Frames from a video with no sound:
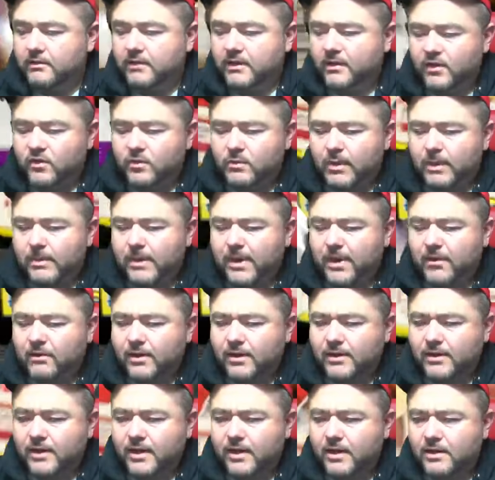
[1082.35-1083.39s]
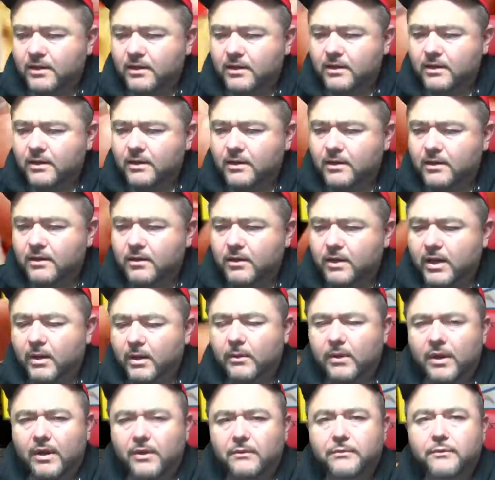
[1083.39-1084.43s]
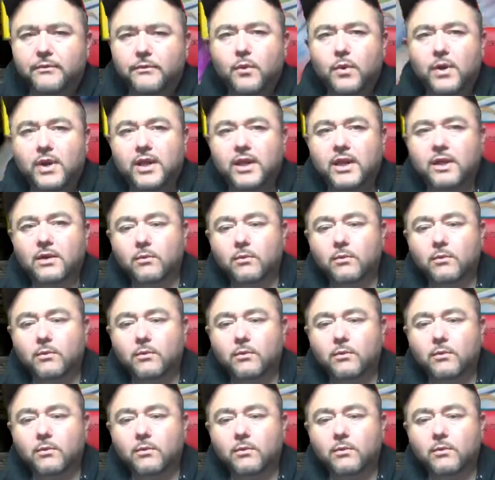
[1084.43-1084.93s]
Did I do my math right there? Yeah, we got 40.